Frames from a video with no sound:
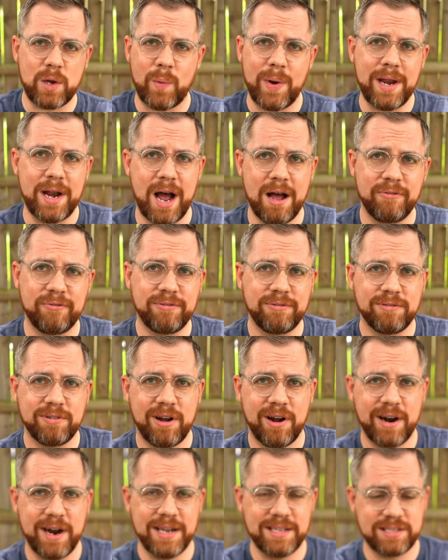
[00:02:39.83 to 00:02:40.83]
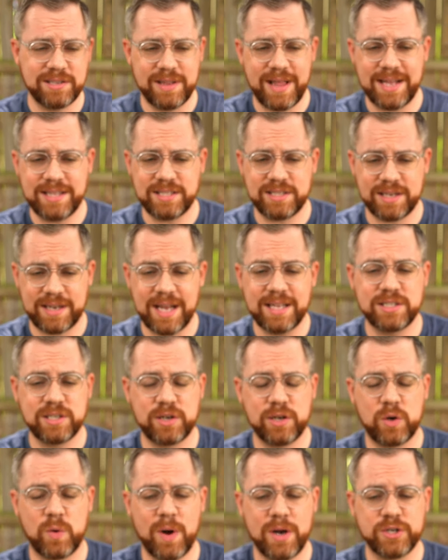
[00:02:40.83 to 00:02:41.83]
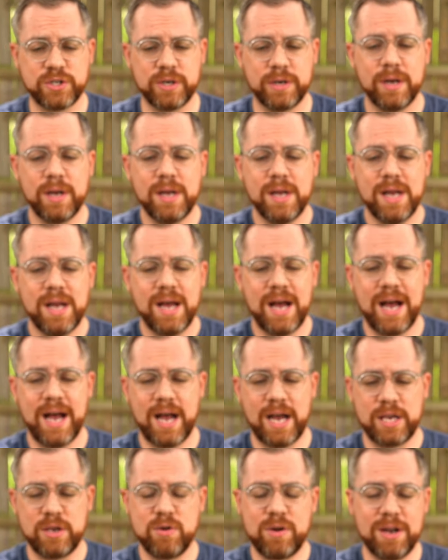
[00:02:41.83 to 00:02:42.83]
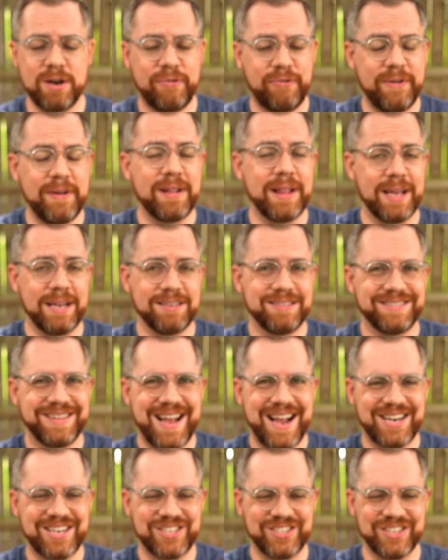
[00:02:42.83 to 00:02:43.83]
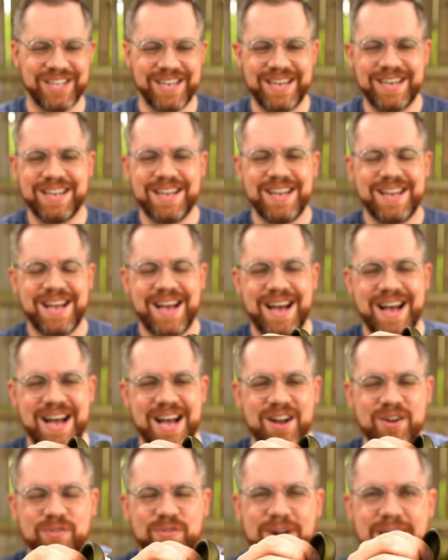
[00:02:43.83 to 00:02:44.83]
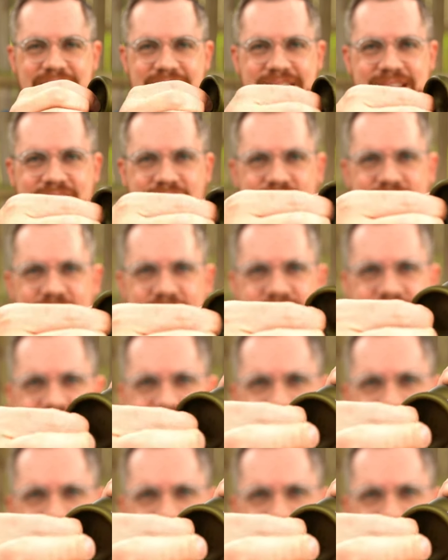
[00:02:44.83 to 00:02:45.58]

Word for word: the weight off? All right, so that's, the, that's a good question. Uh, you can feel it, actually, uh, right here on the